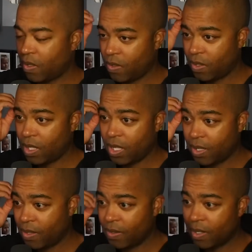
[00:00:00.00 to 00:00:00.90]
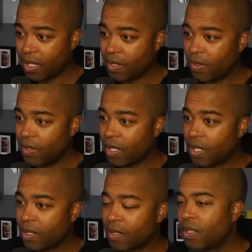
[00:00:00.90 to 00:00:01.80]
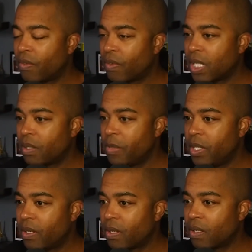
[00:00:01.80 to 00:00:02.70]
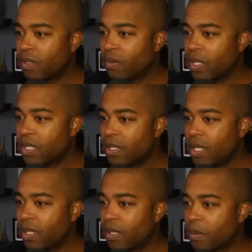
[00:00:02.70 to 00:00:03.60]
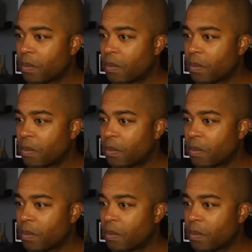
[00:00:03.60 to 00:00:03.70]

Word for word: Oh god, oh god, oh god. Yeah, I forgot the meteor. Go get Snake.